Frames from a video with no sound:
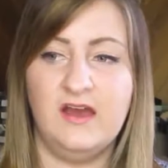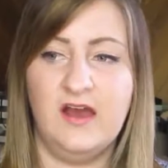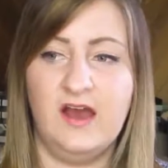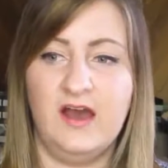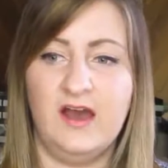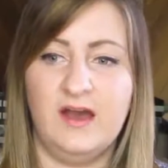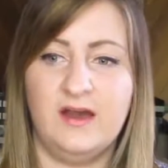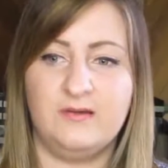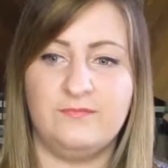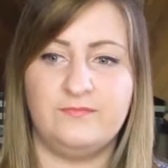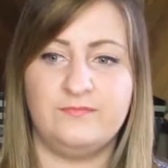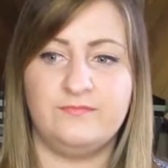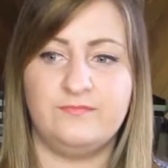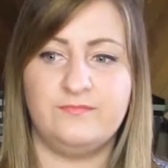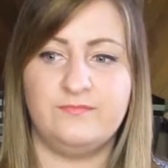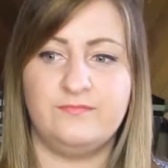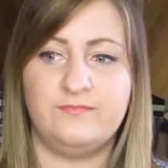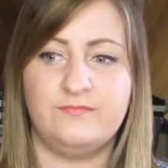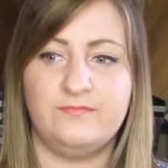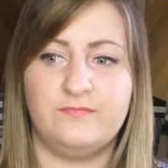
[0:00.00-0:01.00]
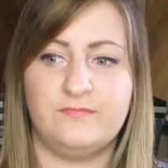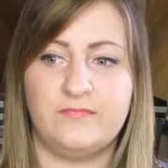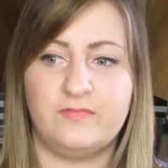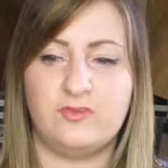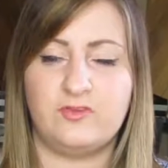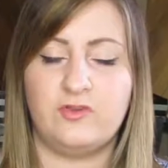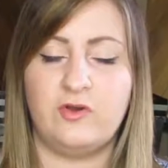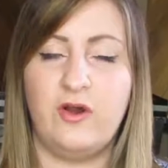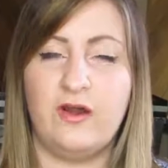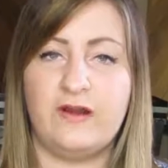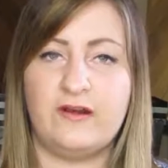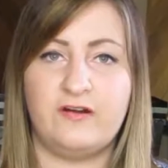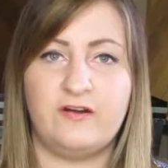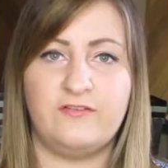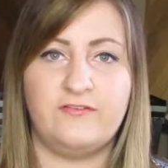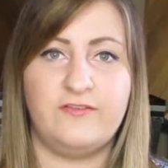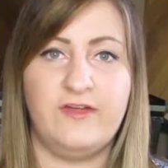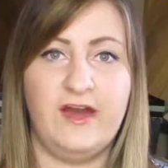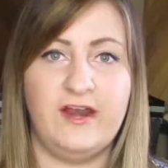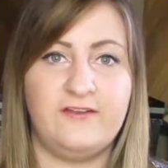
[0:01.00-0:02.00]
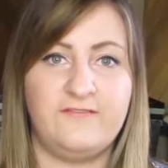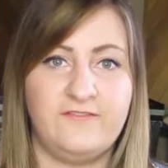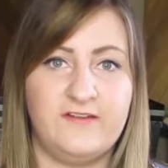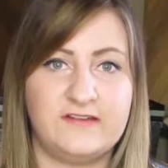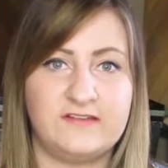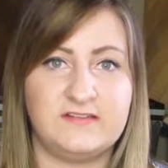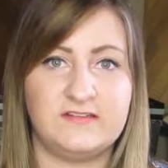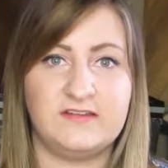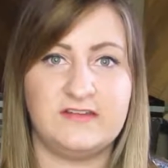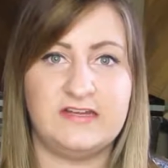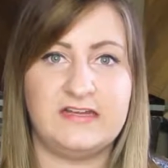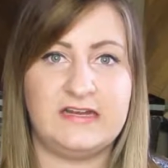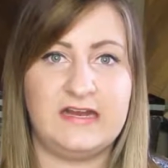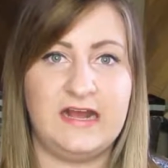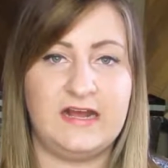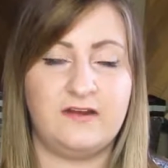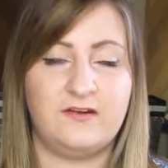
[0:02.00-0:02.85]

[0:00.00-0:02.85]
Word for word: Um, so I don't know if that affected it.